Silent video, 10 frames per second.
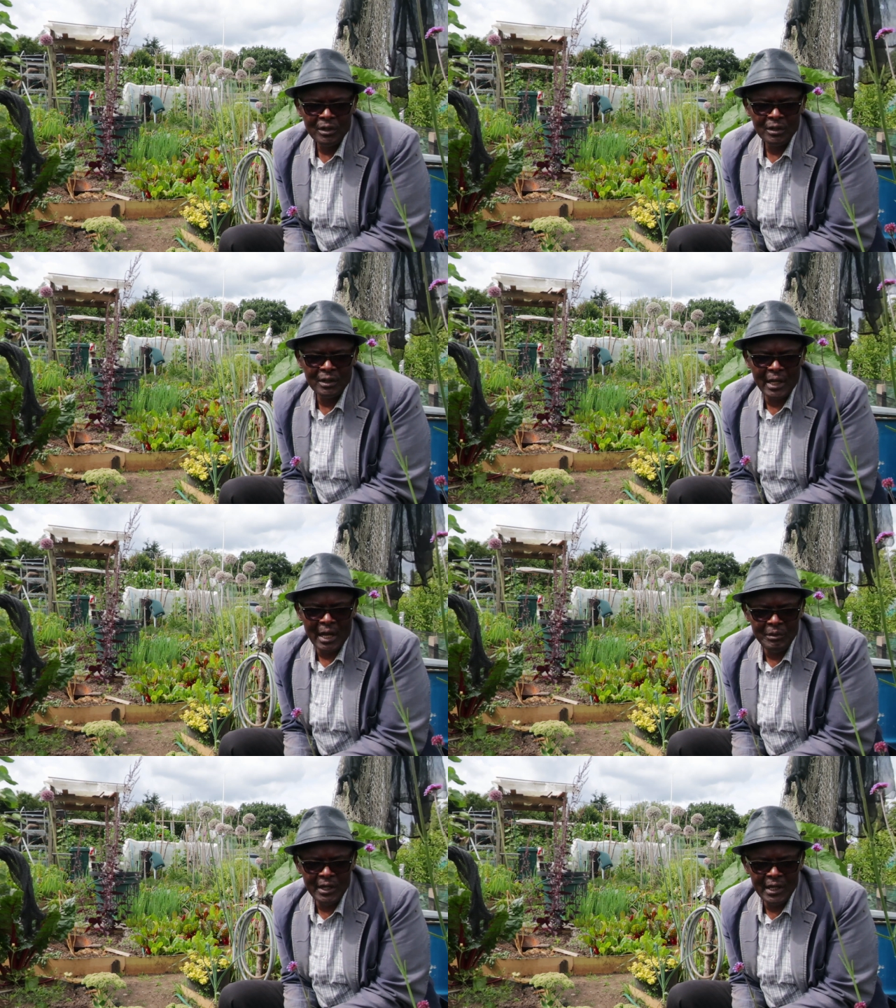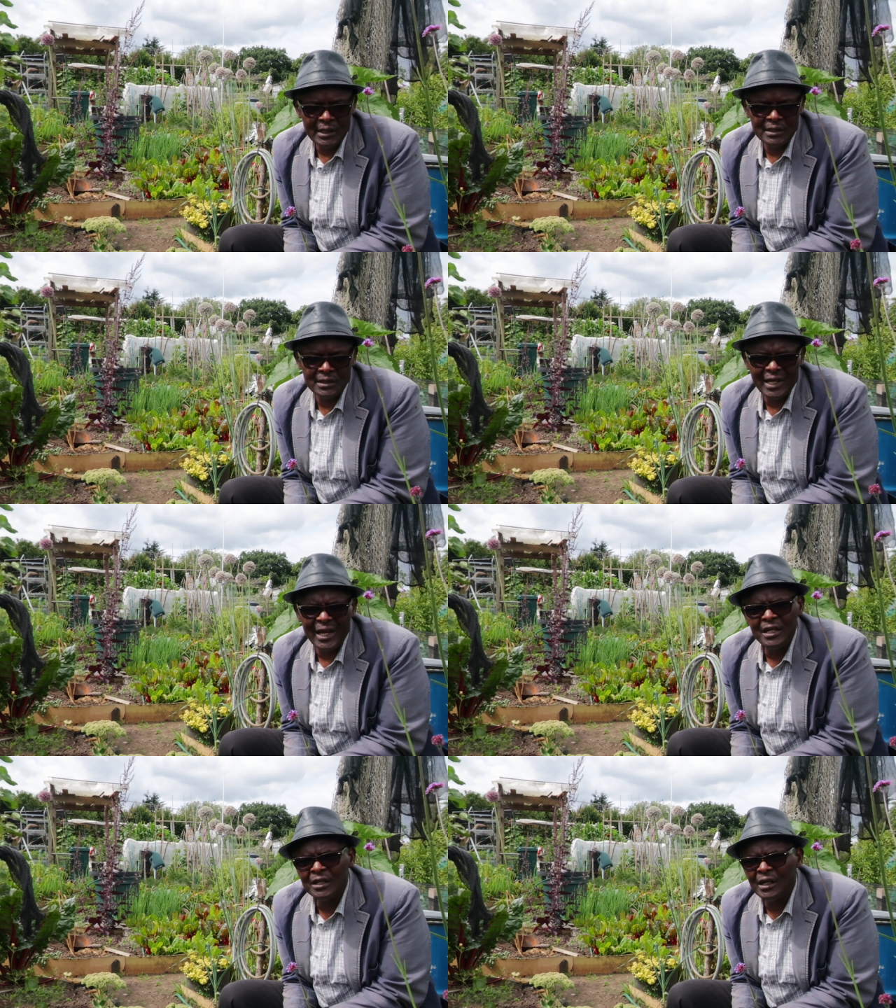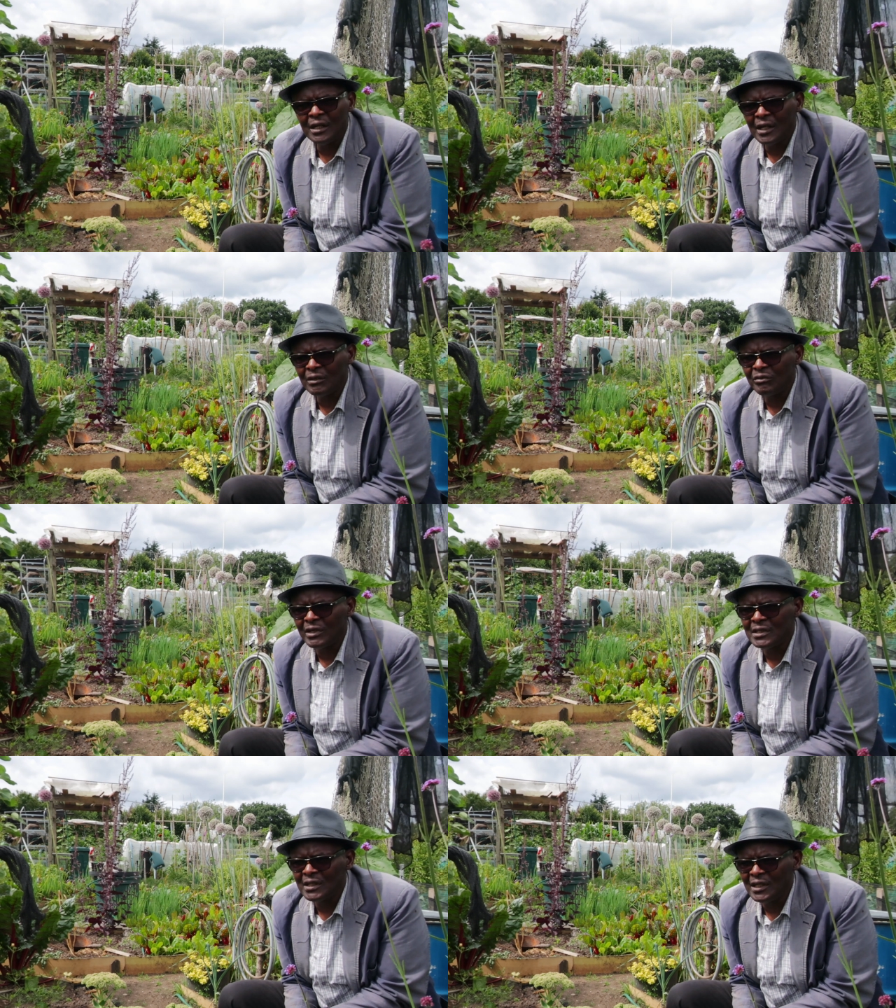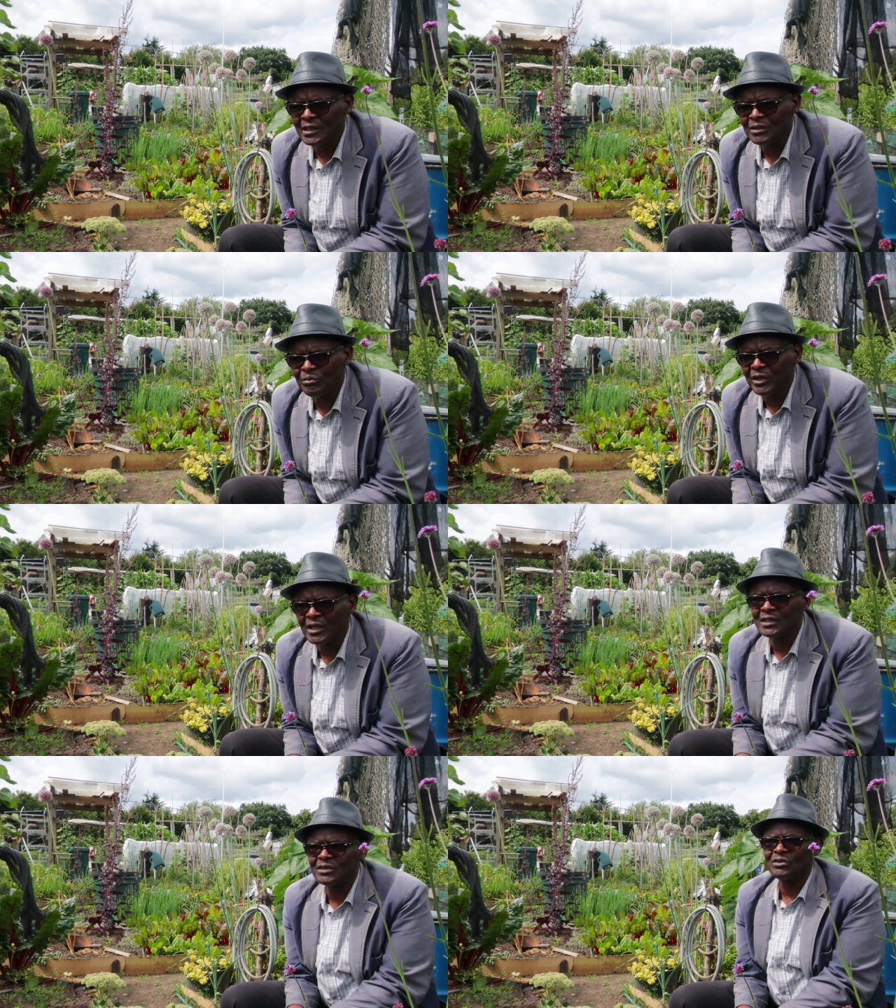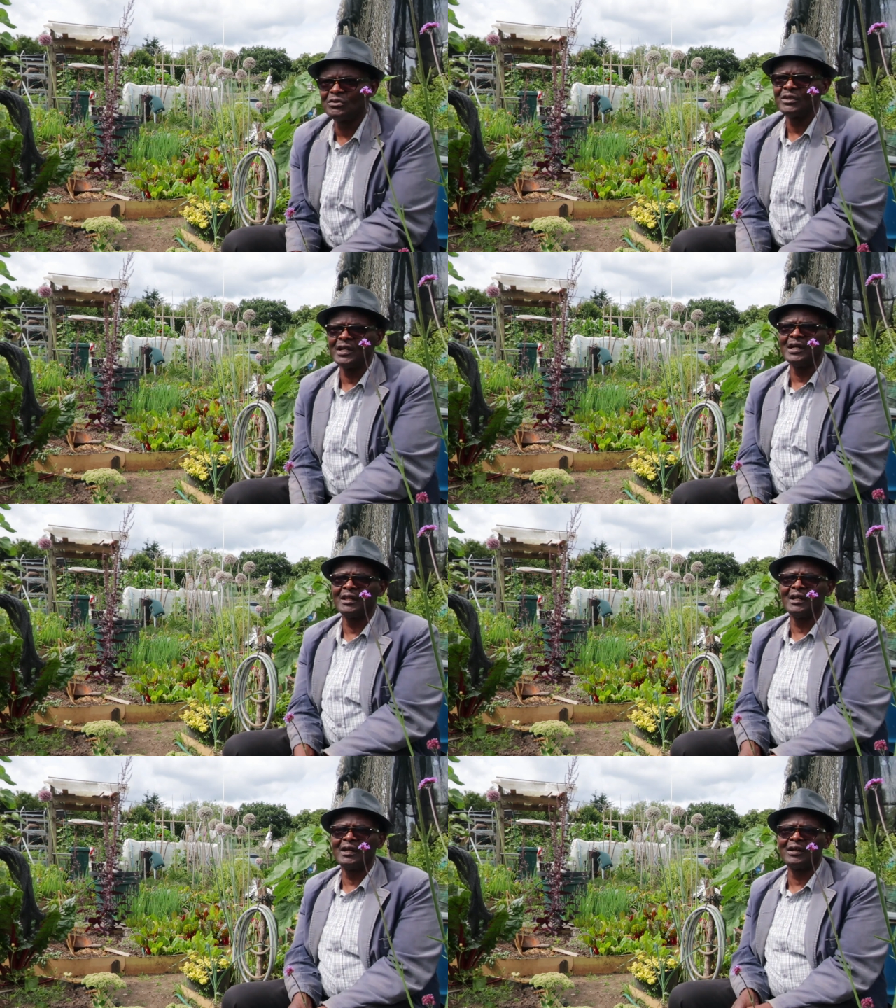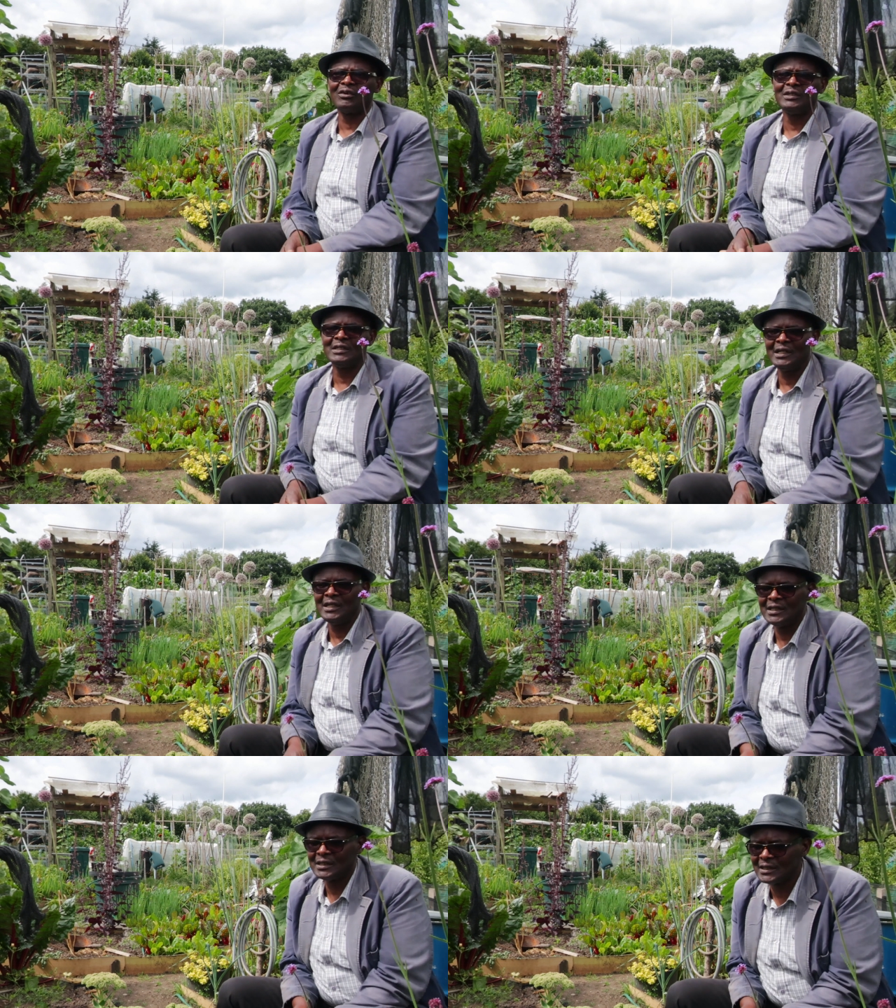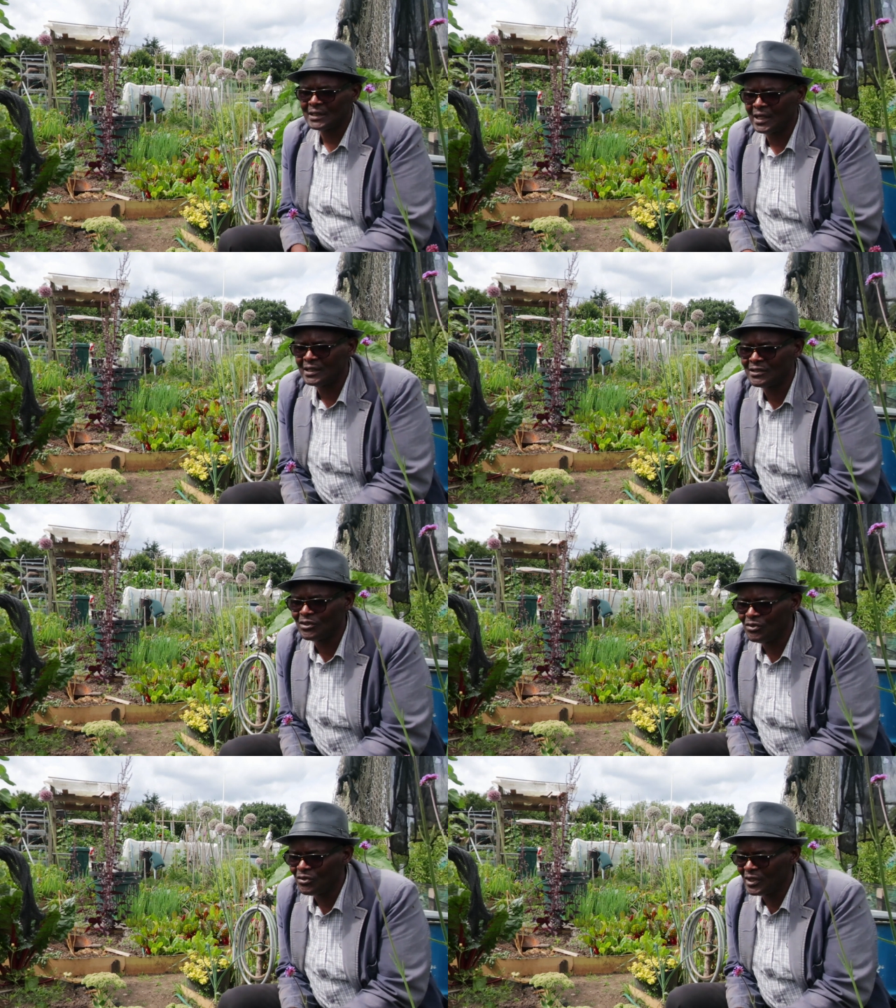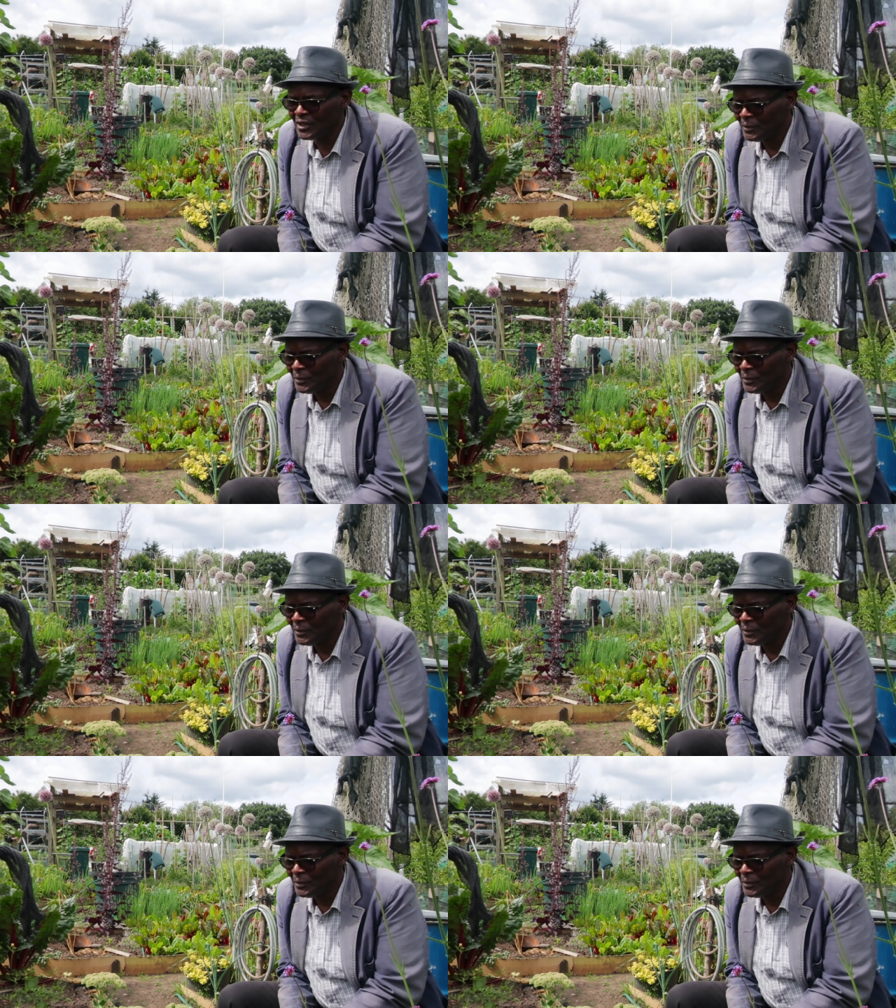the cabinet, anything that resonates with a story, anything that contains a story,